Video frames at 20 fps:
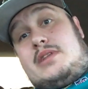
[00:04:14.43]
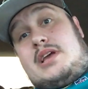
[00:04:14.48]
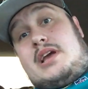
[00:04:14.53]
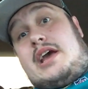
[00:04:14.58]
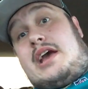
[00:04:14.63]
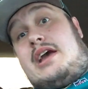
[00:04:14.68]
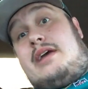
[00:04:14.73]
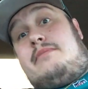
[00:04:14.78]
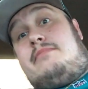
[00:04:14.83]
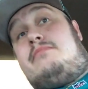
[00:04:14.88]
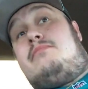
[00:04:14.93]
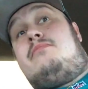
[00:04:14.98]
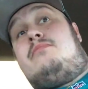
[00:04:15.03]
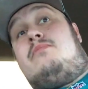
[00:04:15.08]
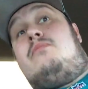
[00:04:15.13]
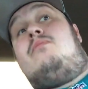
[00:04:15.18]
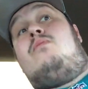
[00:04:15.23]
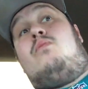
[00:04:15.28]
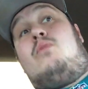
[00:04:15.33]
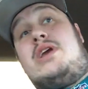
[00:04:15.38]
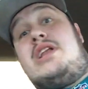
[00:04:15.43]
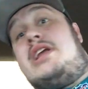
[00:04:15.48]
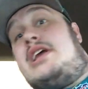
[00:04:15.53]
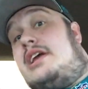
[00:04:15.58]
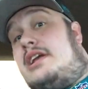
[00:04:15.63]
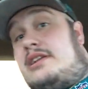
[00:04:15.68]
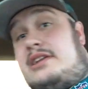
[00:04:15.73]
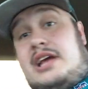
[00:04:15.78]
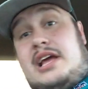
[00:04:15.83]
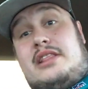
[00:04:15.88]
And we
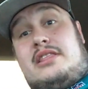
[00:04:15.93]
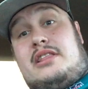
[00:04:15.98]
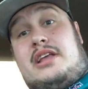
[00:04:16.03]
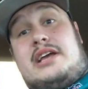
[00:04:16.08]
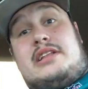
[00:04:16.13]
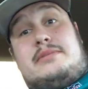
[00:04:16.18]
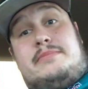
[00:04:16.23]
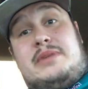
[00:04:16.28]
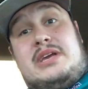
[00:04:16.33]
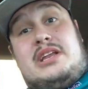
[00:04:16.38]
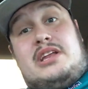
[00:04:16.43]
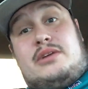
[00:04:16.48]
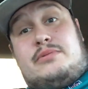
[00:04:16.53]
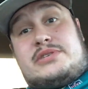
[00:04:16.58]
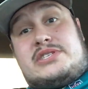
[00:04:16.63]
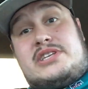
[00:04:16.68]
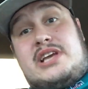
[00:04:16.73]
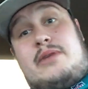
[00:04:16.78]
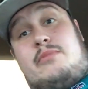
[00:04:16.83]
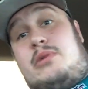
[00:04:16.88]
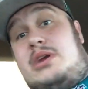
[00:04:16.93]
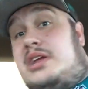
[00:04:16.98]
need, and like the media was saying,